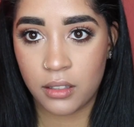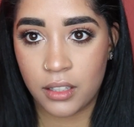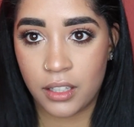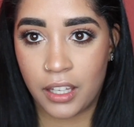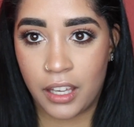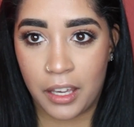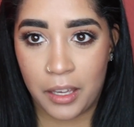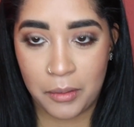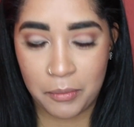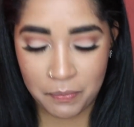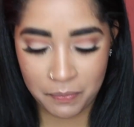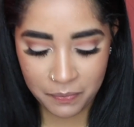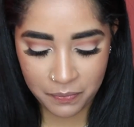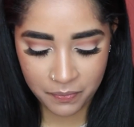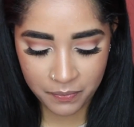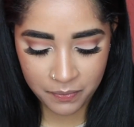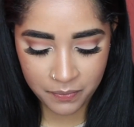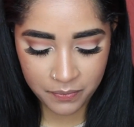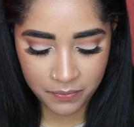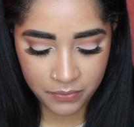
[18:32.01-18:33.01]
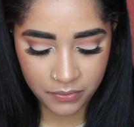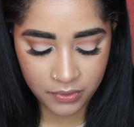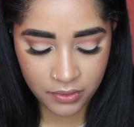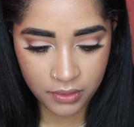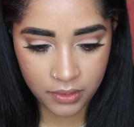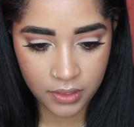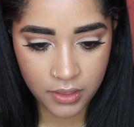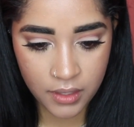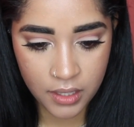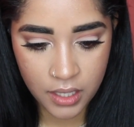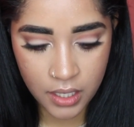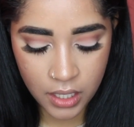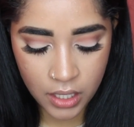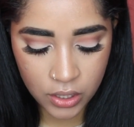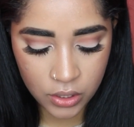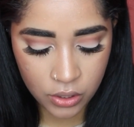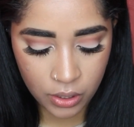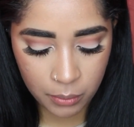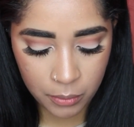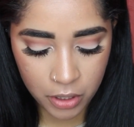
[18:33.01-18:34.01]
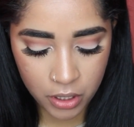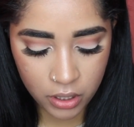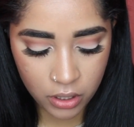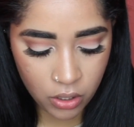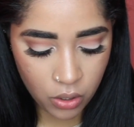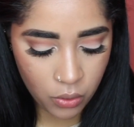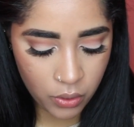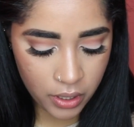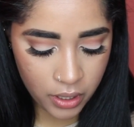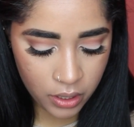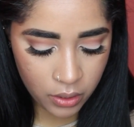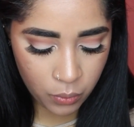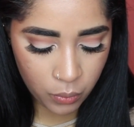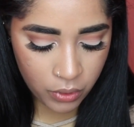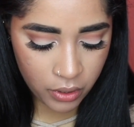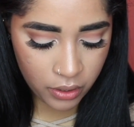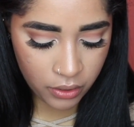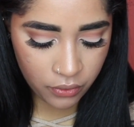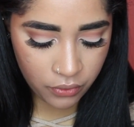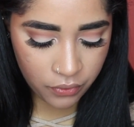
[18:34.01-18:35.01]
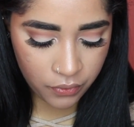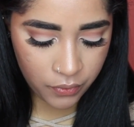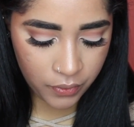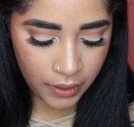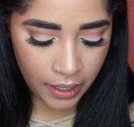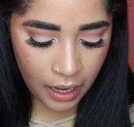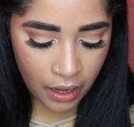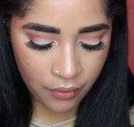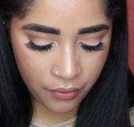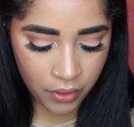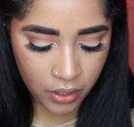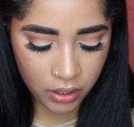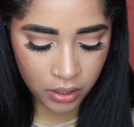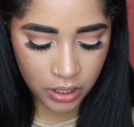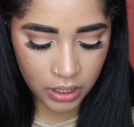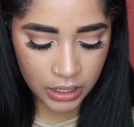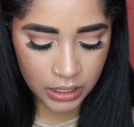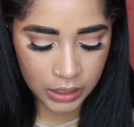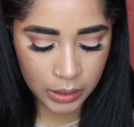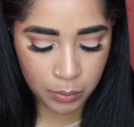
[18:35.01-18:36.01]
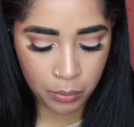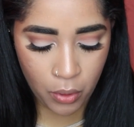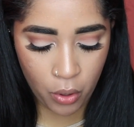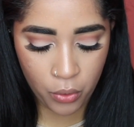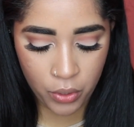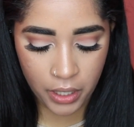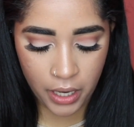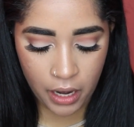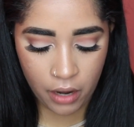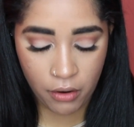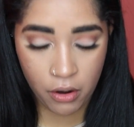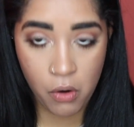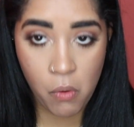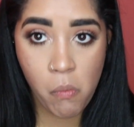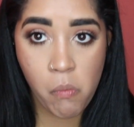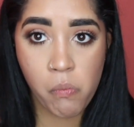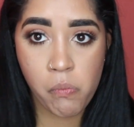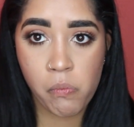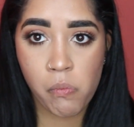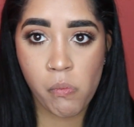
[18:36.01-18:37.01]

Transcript: Okay, so I'm gonna go in with Kat Von D's Bow and Arrow.